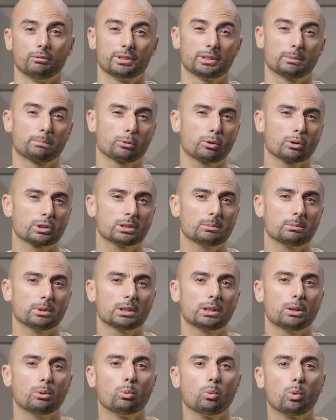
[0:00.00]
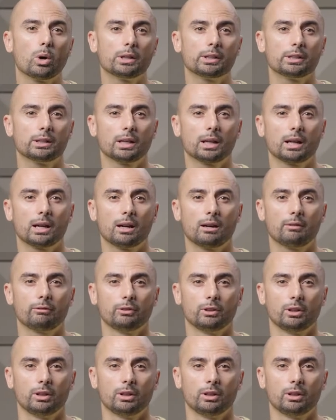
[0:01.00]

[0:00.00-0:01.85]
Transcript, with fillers: with approximately 1.5